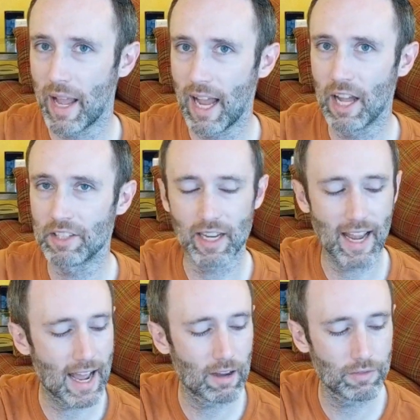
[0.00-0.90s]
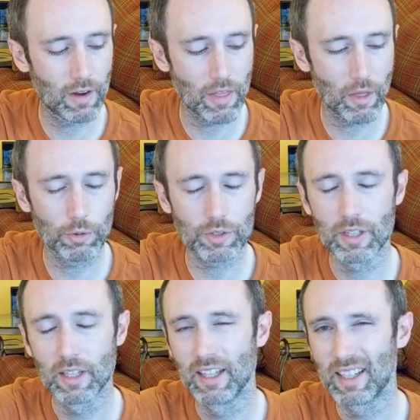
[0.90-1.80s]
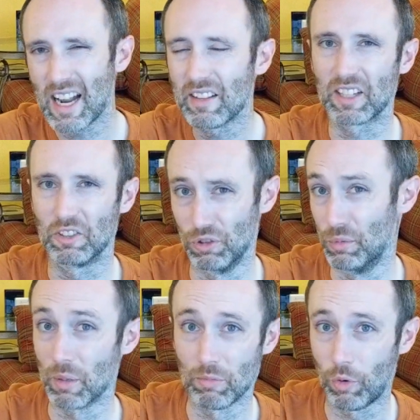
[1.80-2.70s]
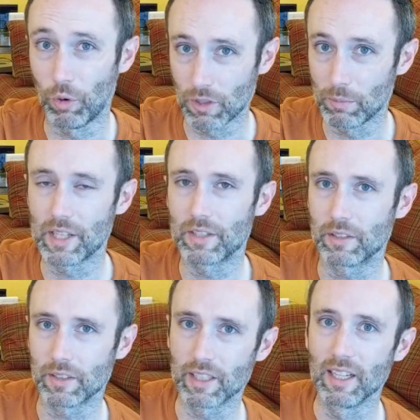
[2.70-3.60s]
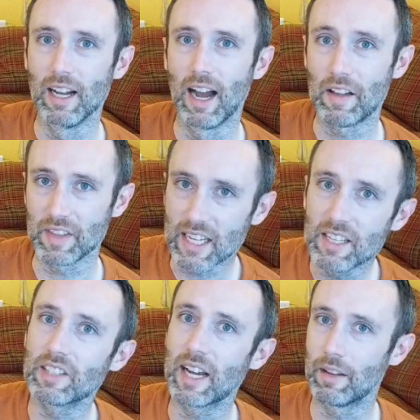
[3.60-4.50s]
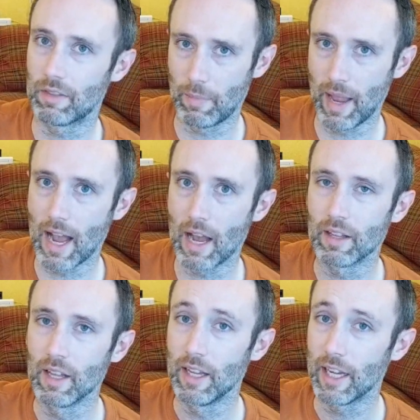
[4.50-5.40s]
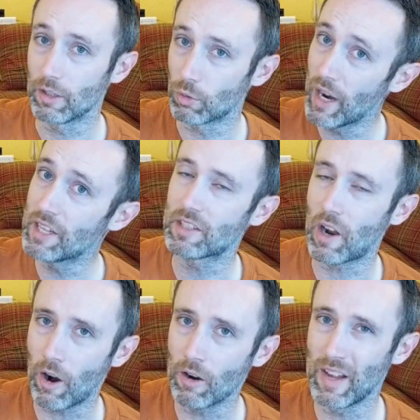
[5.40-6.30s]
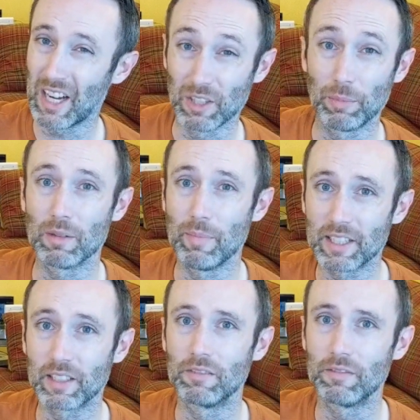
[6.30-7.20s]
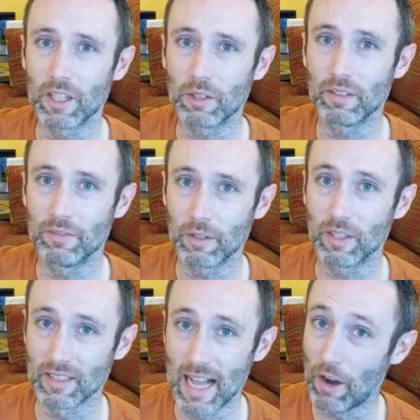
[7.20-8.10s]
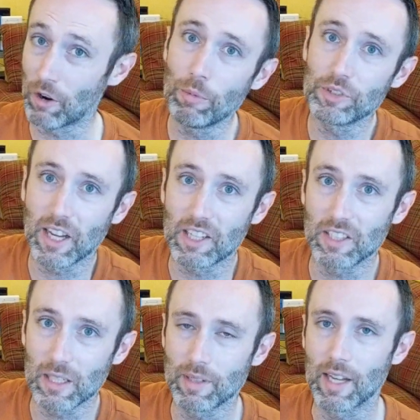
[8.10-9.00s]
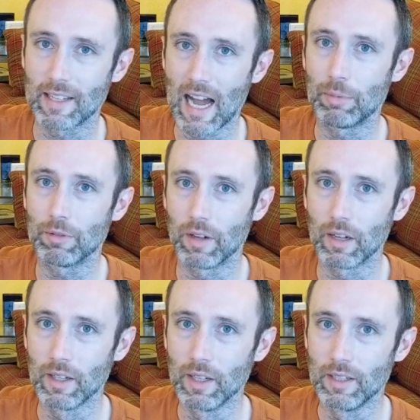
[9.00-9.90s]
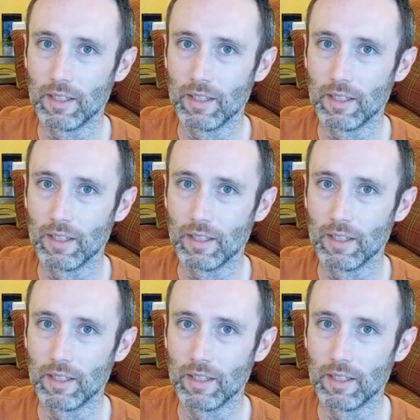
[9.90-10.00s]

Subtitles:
pads that have those kind of like aluminum foil basically on the inside of the pad. It'll raise its R value, but it makes it very, very loud, almost like sleeping on top of a